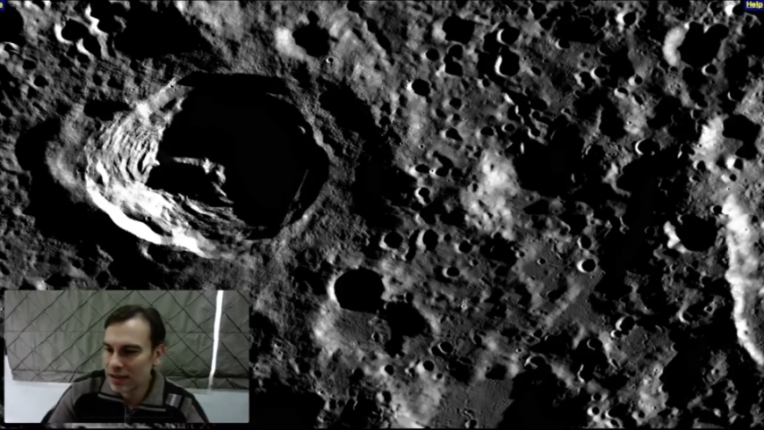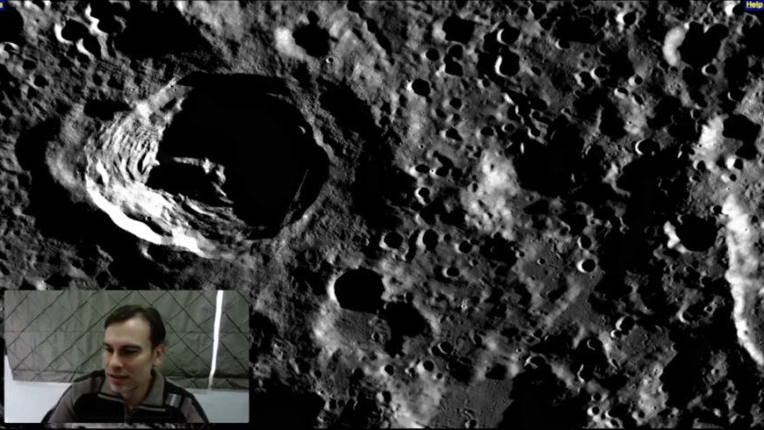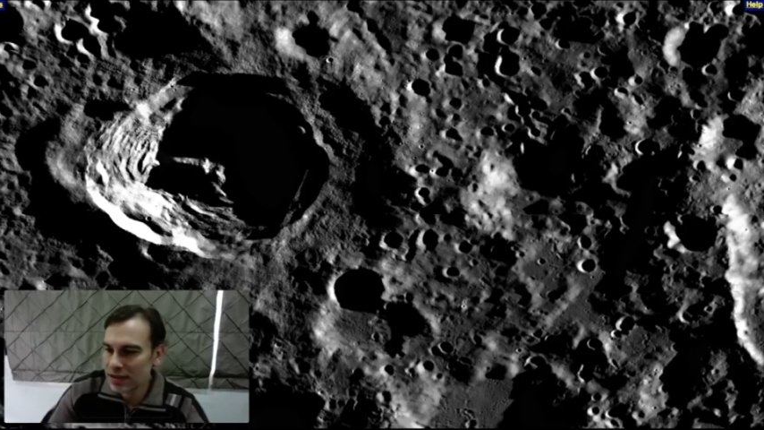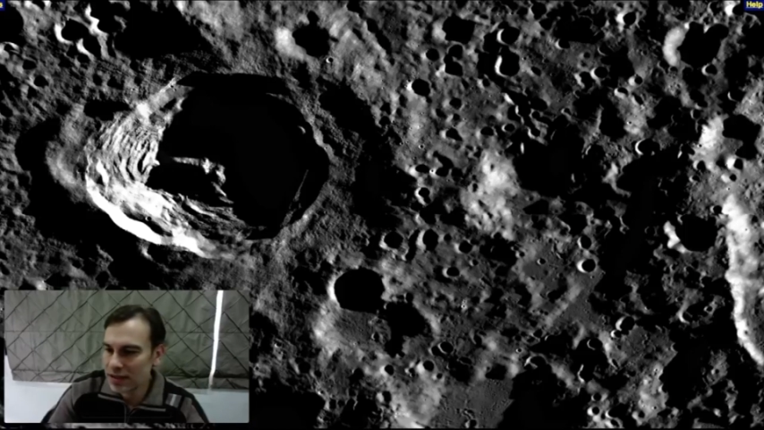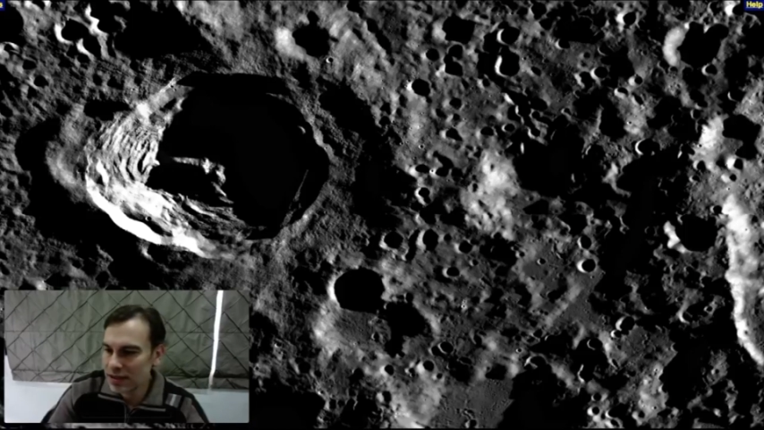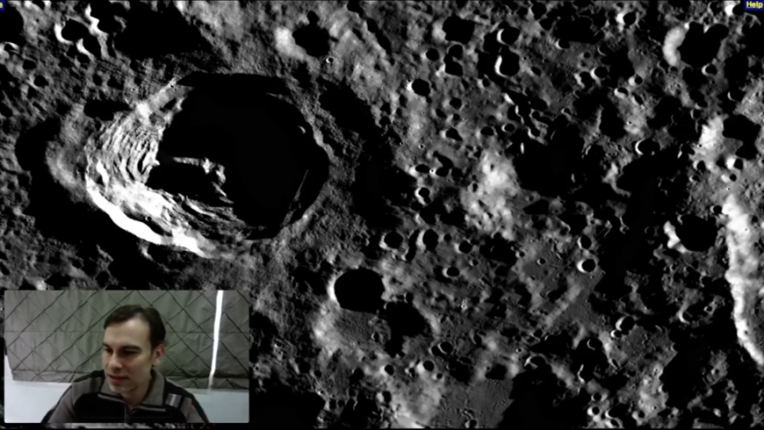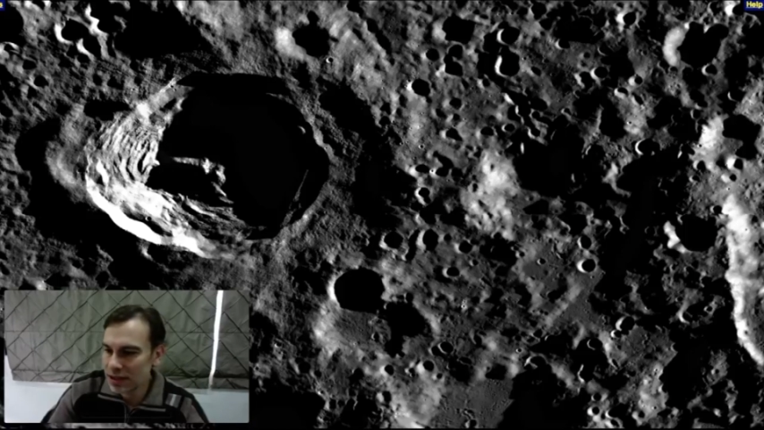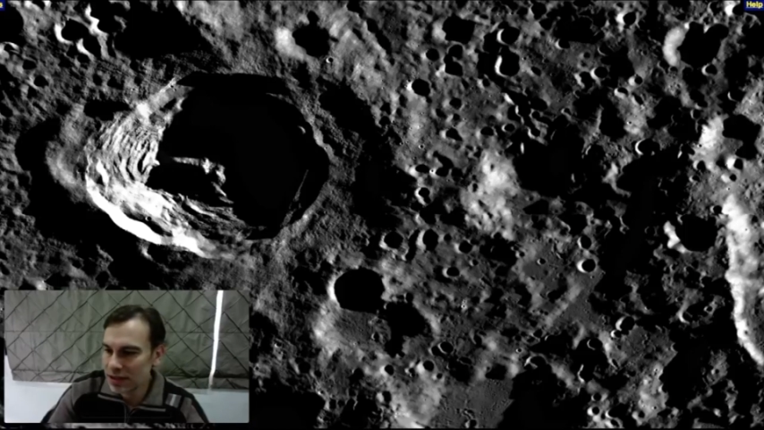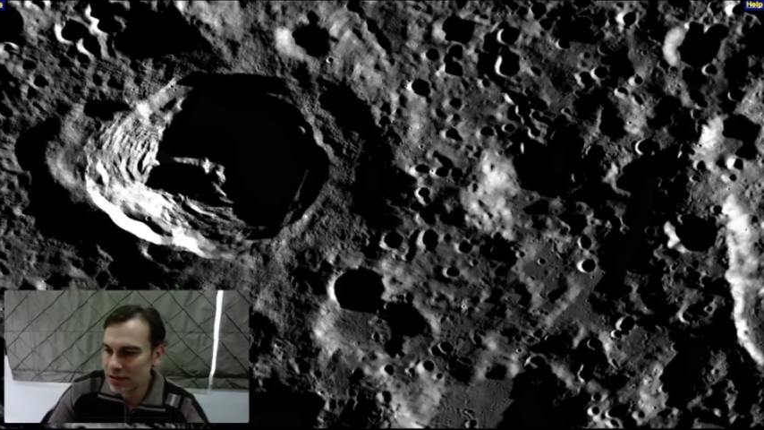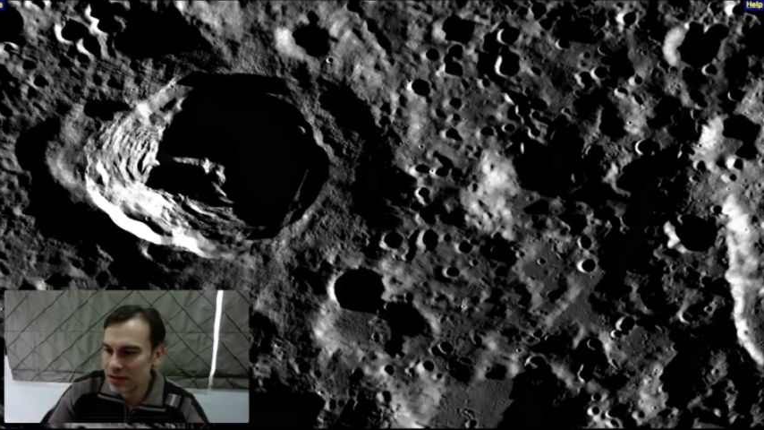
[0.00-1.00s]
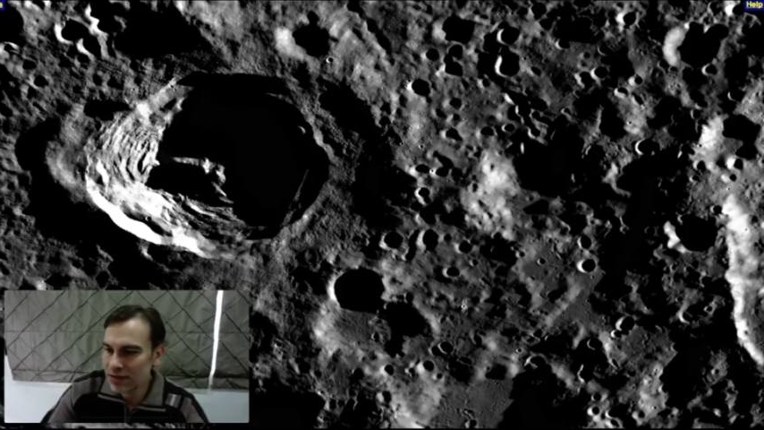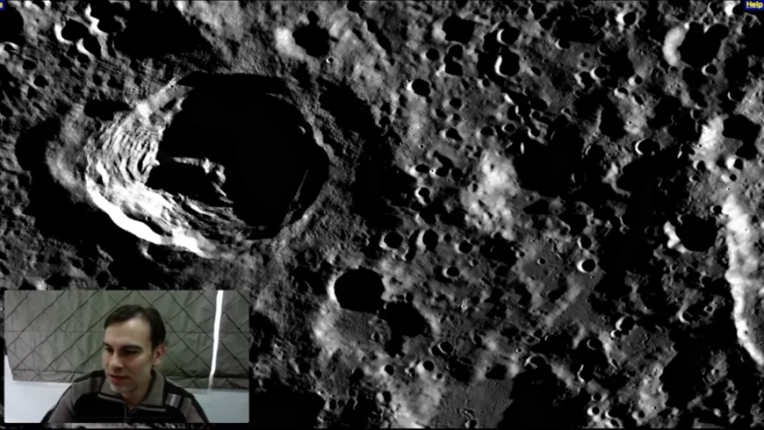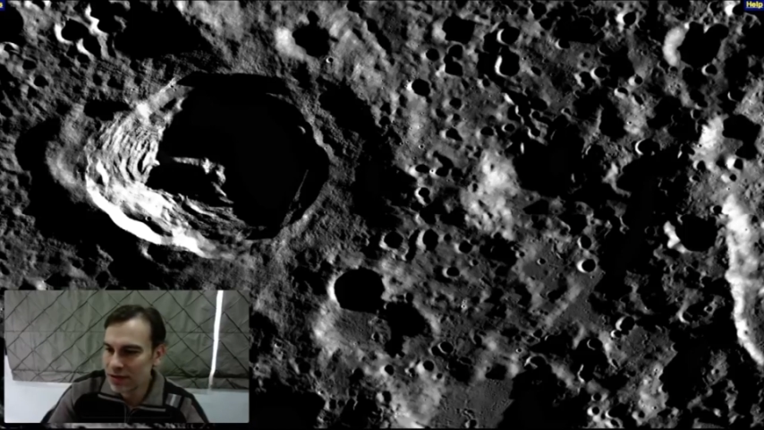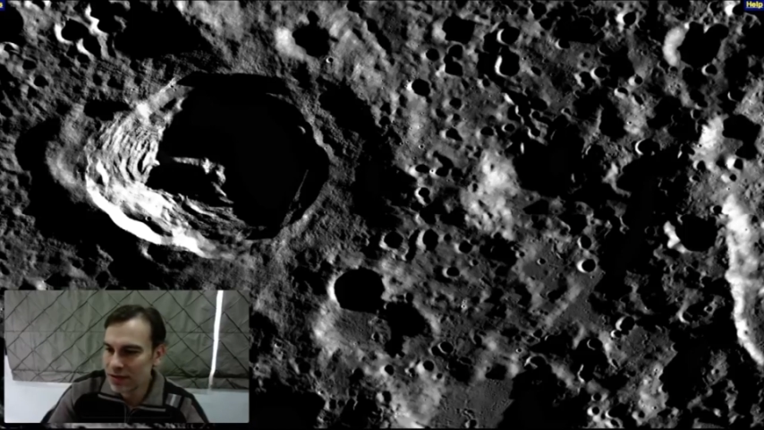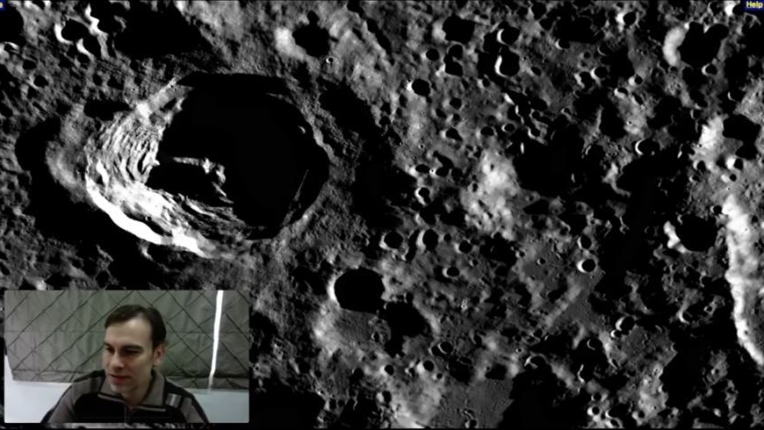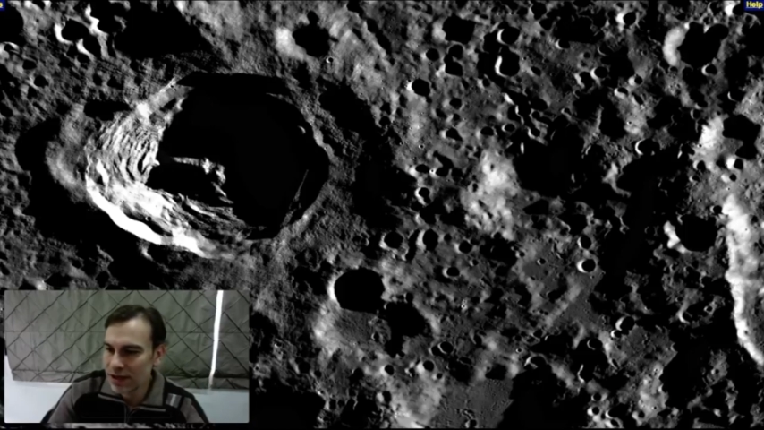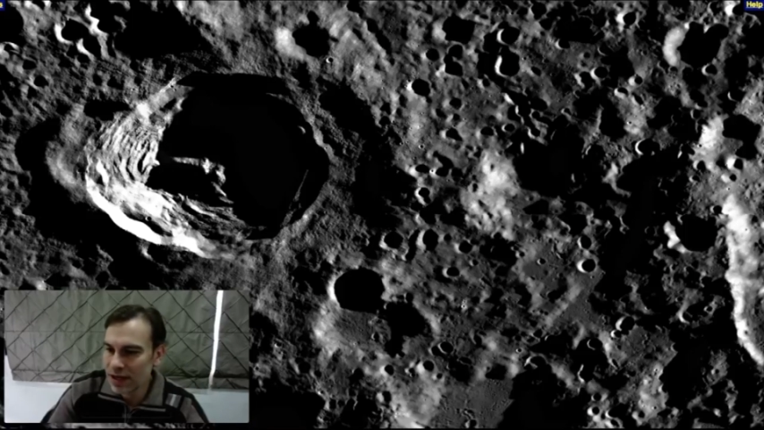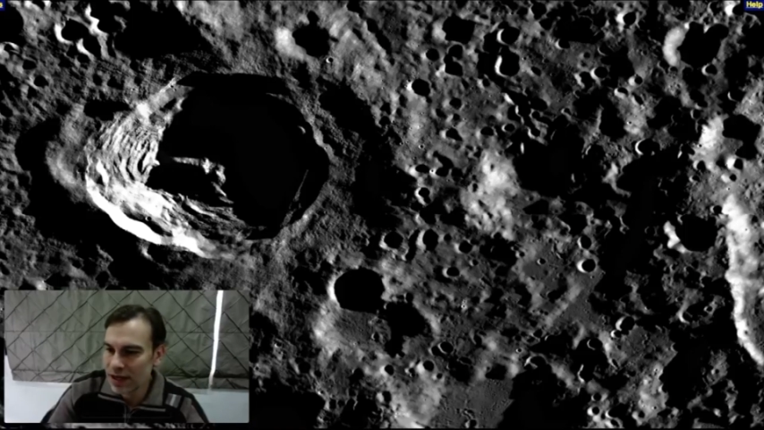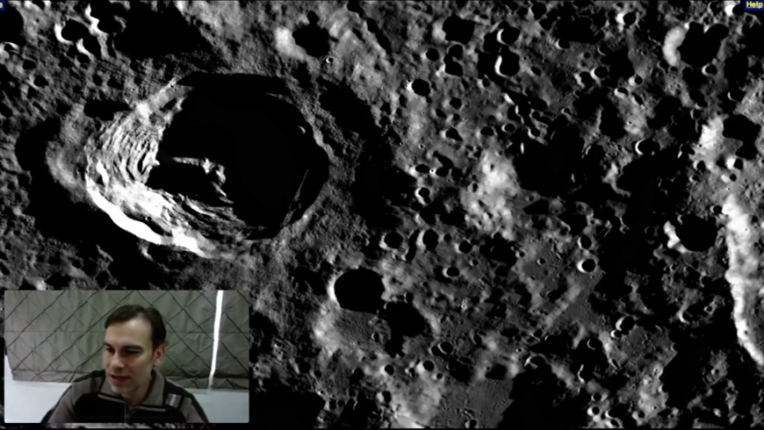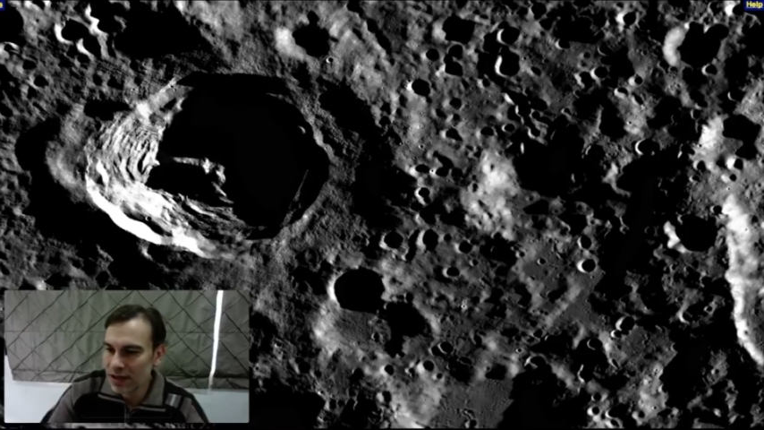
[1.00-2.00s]
it's not too difficult to
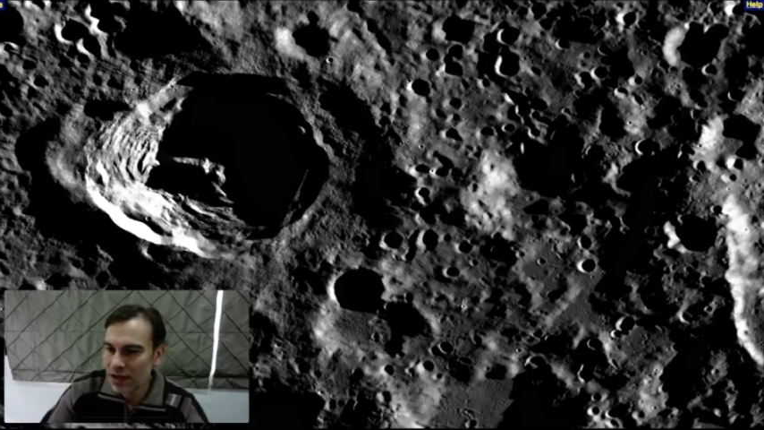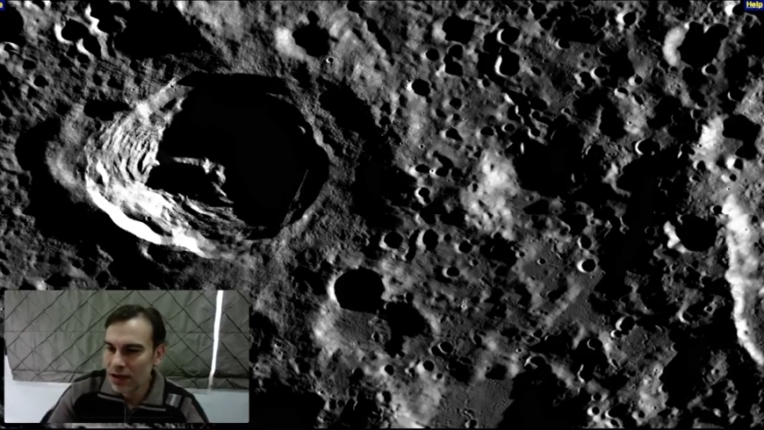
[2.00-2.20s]
find.